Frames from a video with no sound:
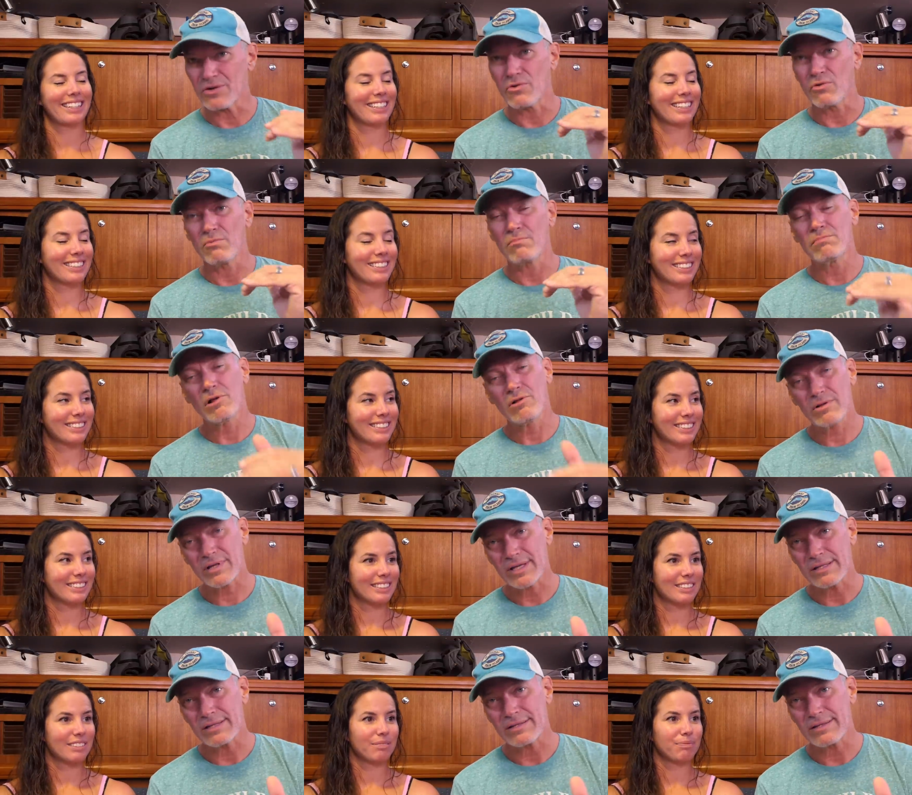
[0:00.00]
Speaker 1: the whole
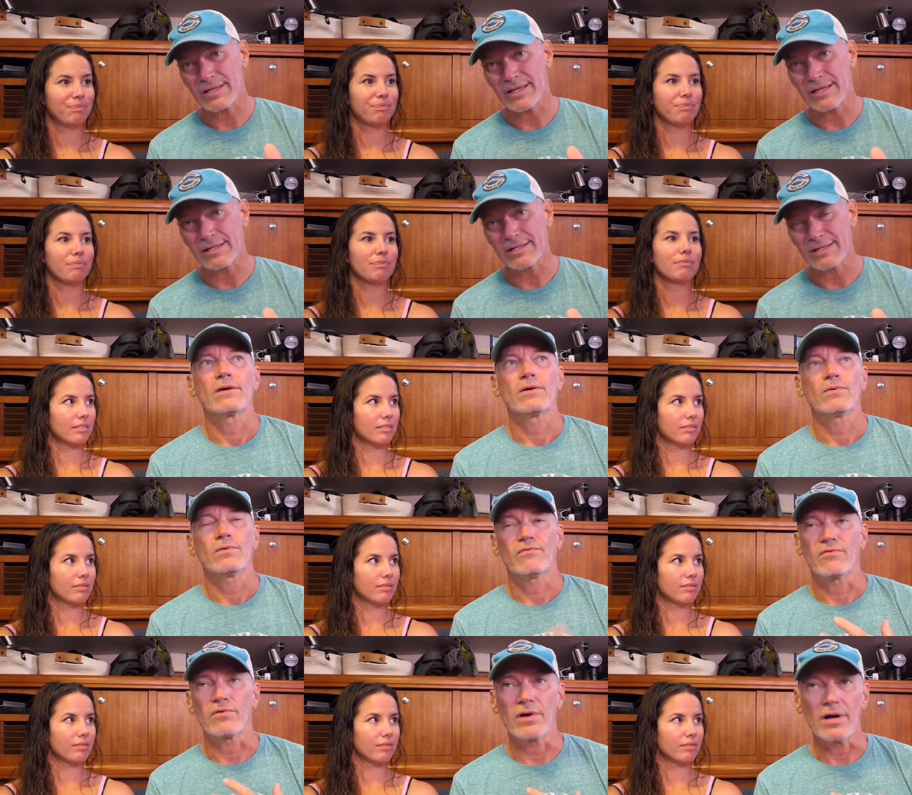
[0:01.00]
bulkhead thing.
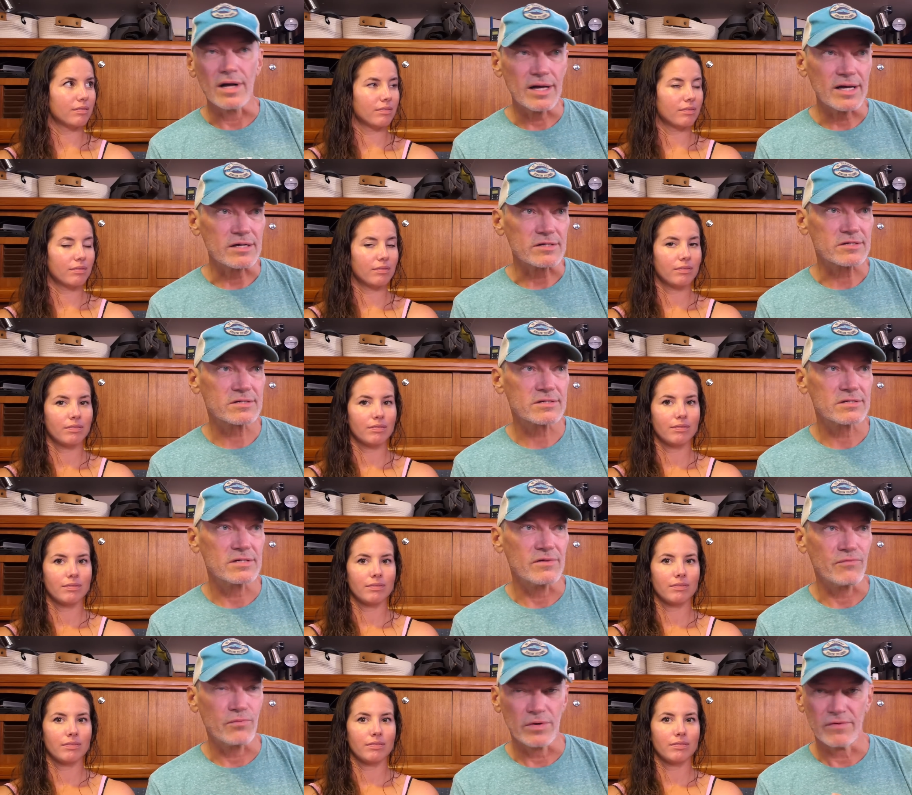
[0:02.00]
For us,
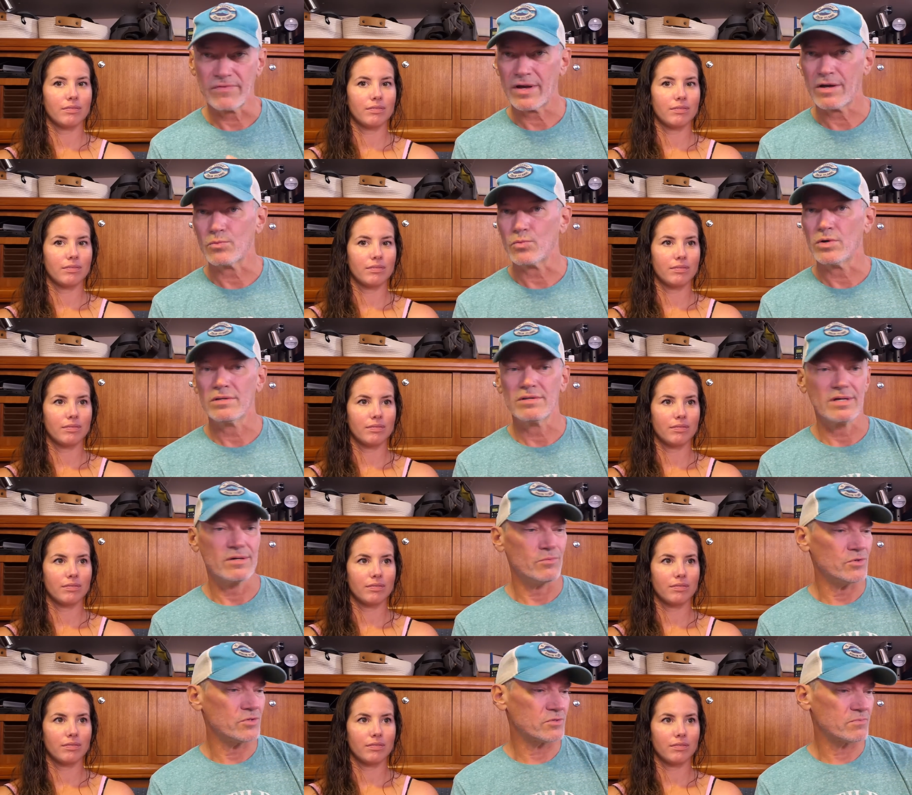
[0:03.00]
if we found one that
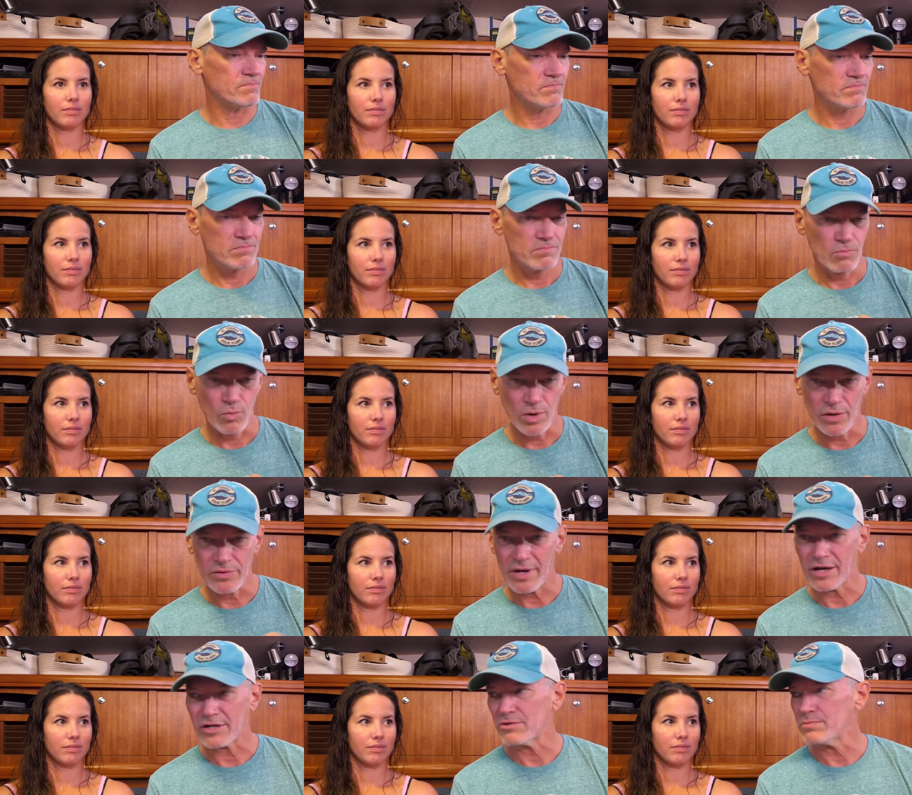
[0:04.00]
was well
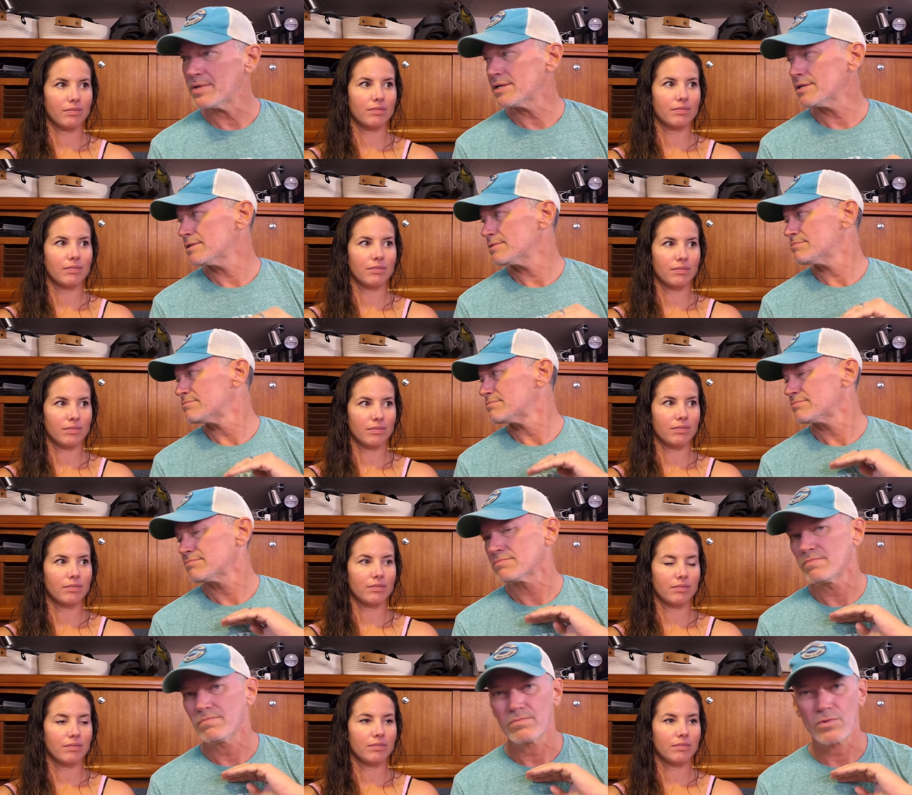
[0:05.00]
documented,
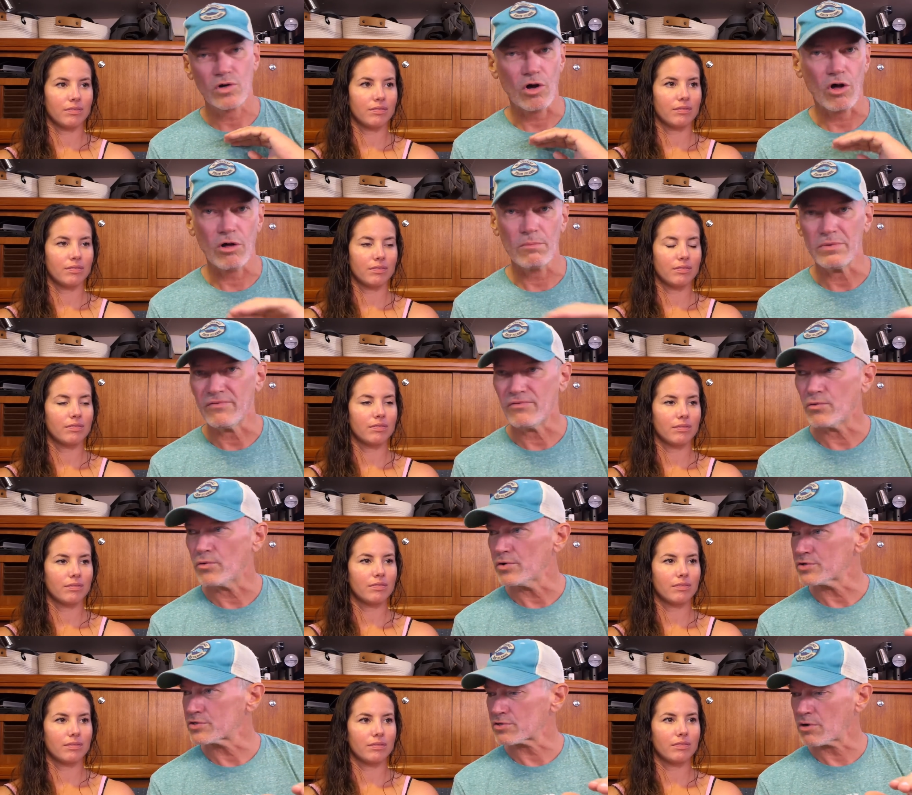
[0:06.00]
caught before
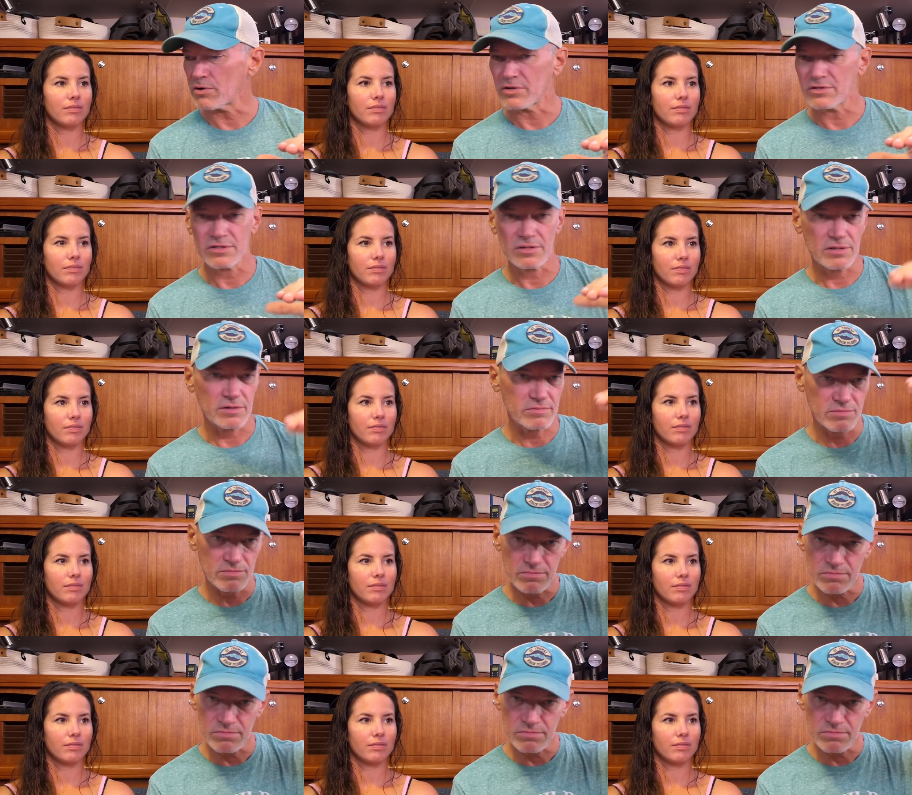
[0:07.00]
it started to